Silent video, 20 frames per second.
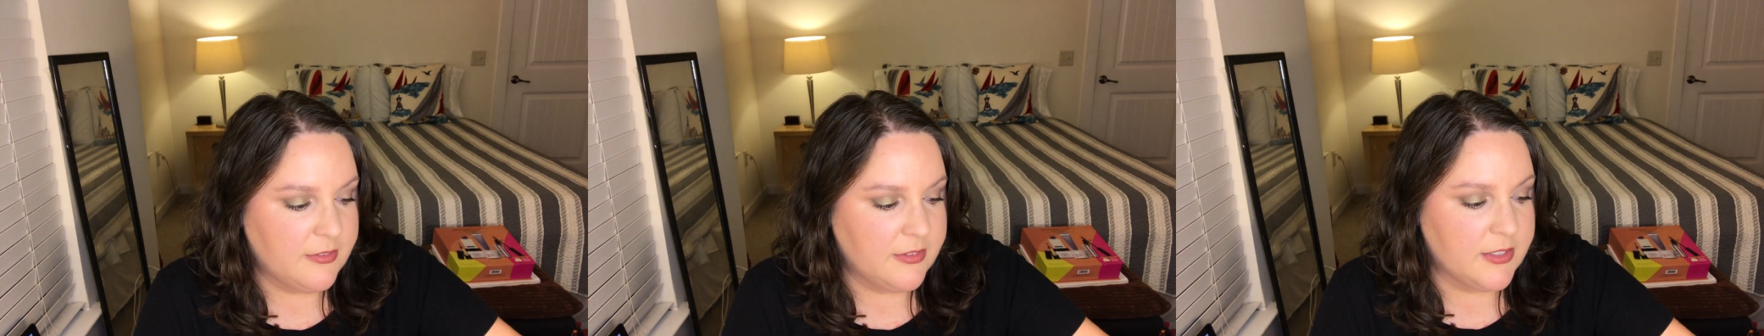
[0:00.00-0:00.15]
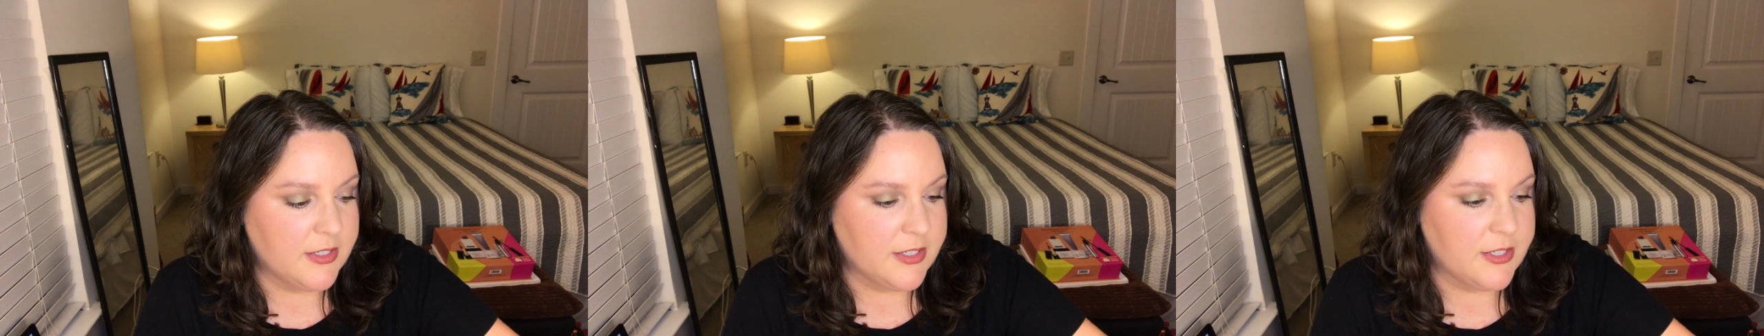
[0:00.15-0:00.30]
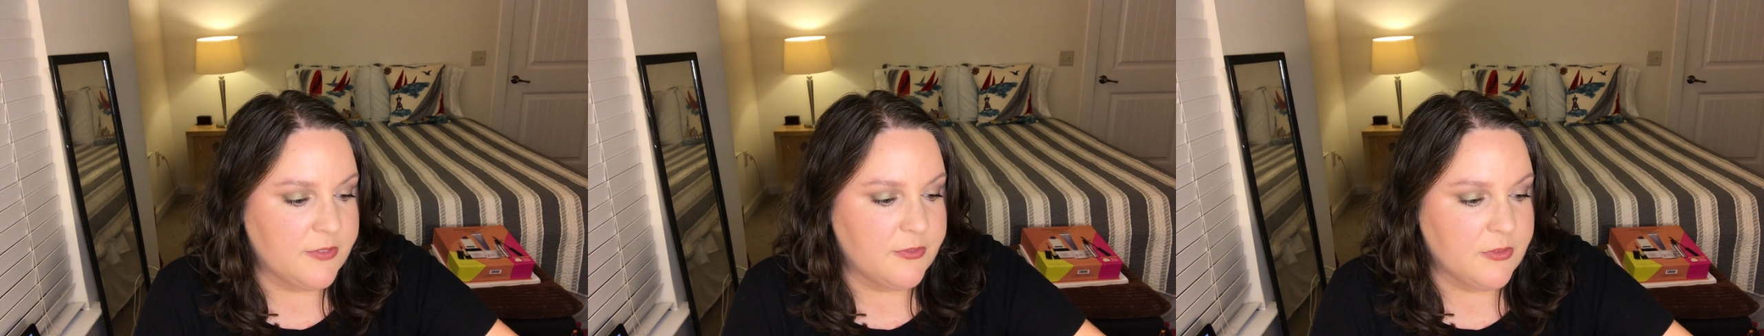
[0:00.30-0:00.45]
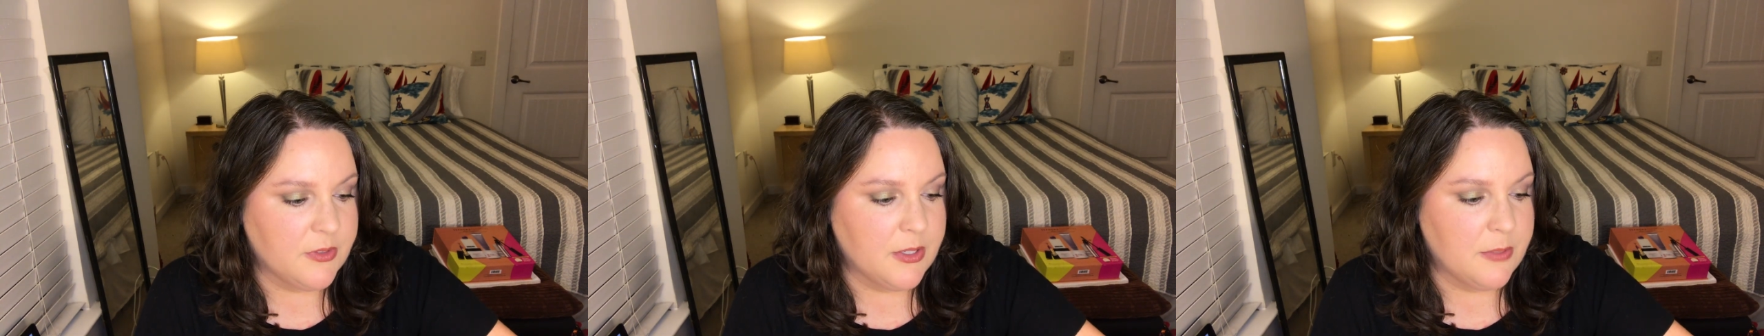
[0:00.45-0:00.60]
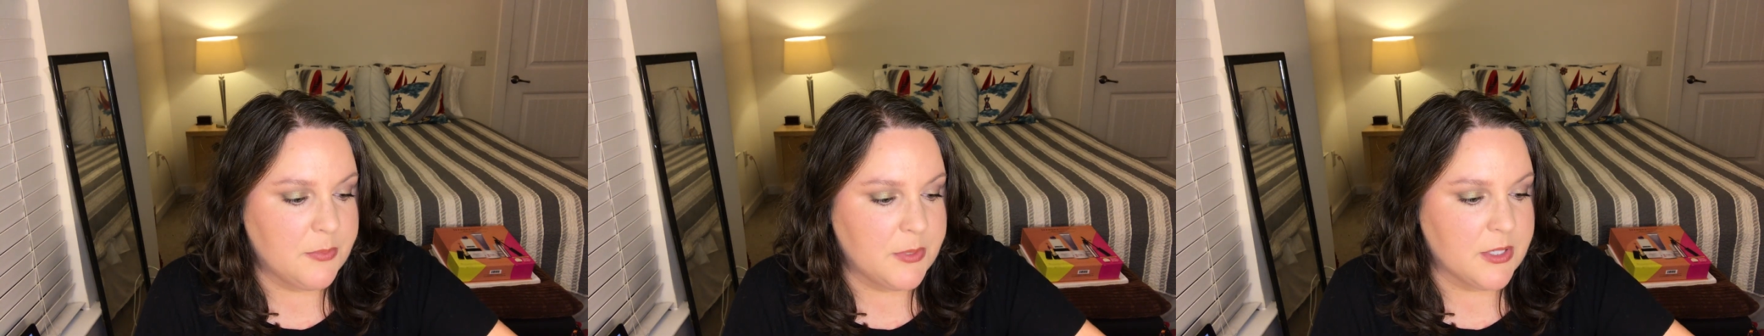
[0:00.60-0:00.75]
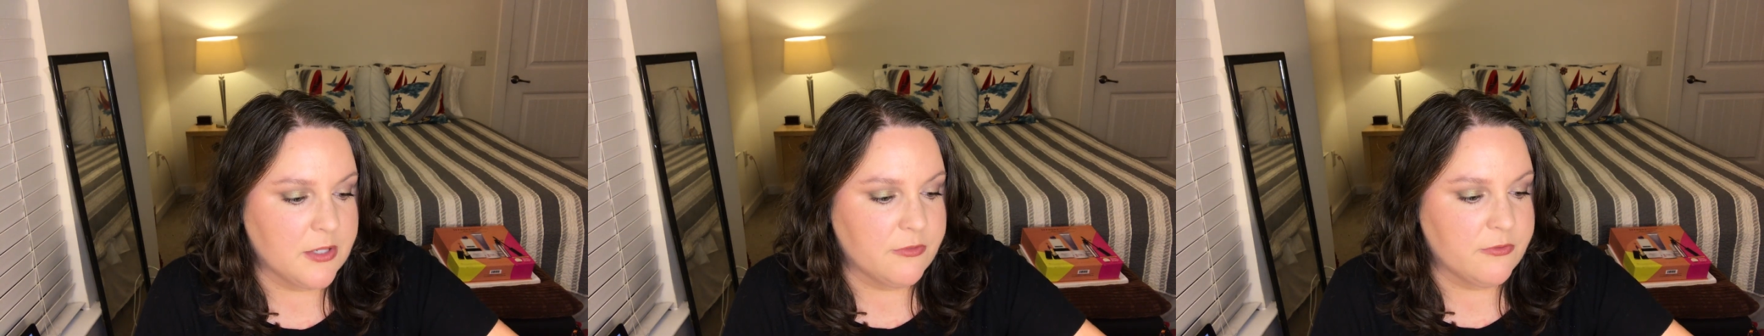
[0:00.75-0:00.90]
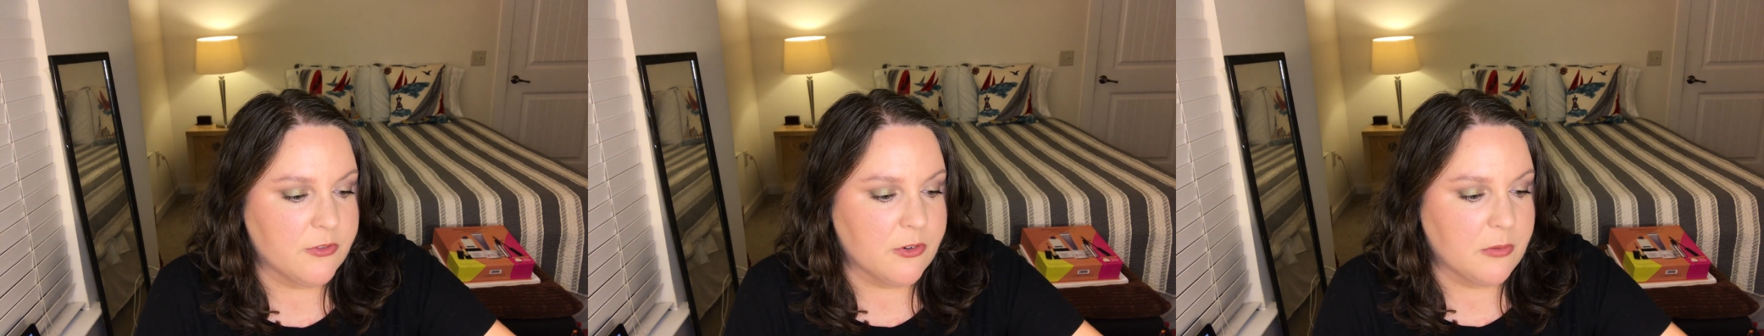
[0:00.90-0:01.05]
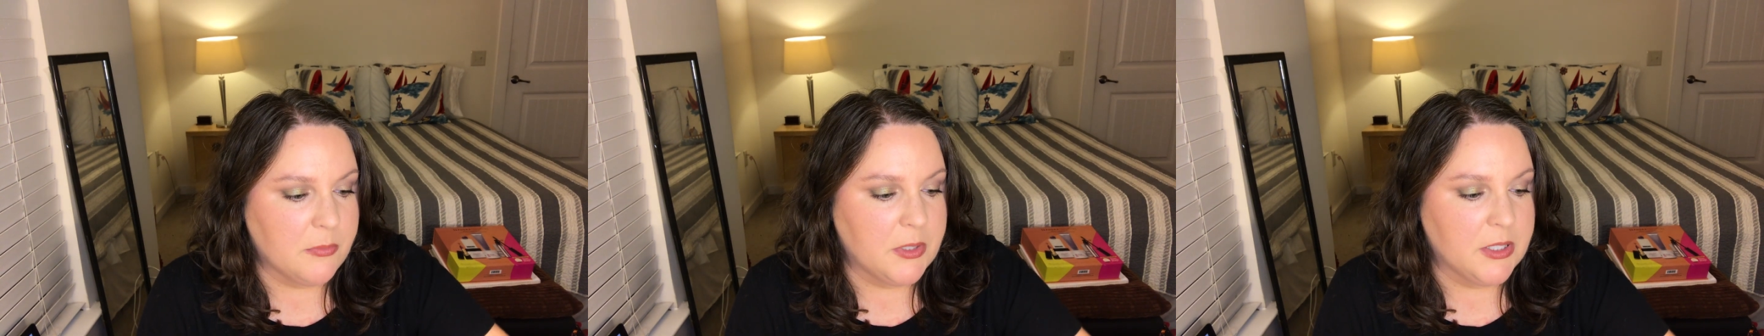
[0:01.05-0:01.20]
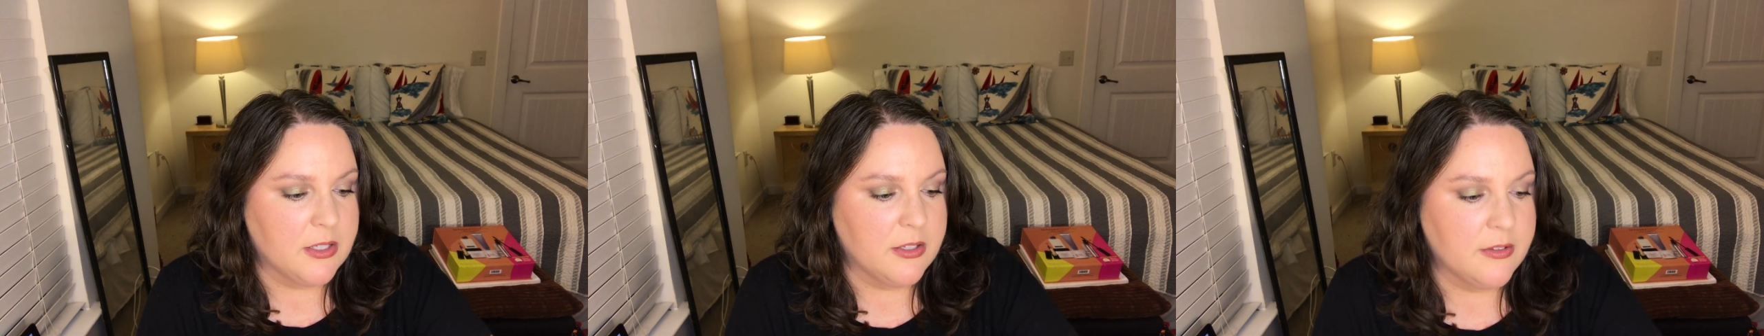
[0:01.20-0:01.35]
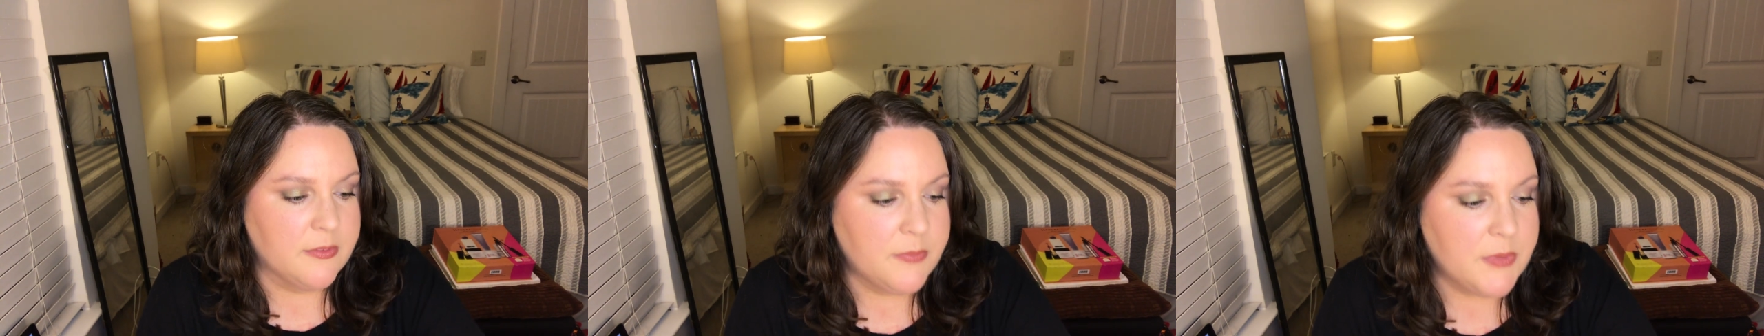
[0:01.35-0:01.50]
this lipstick
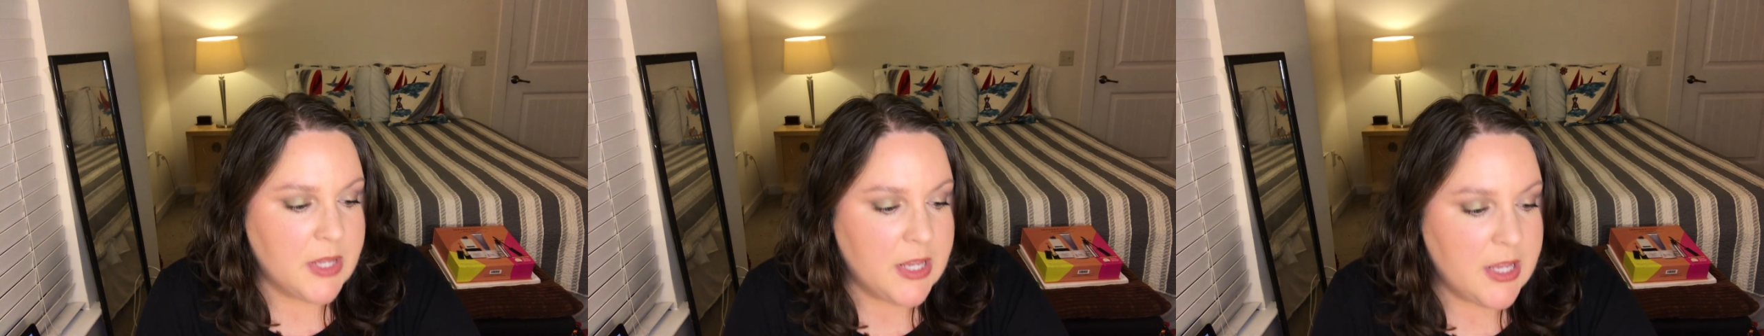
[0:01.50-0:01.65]
formula.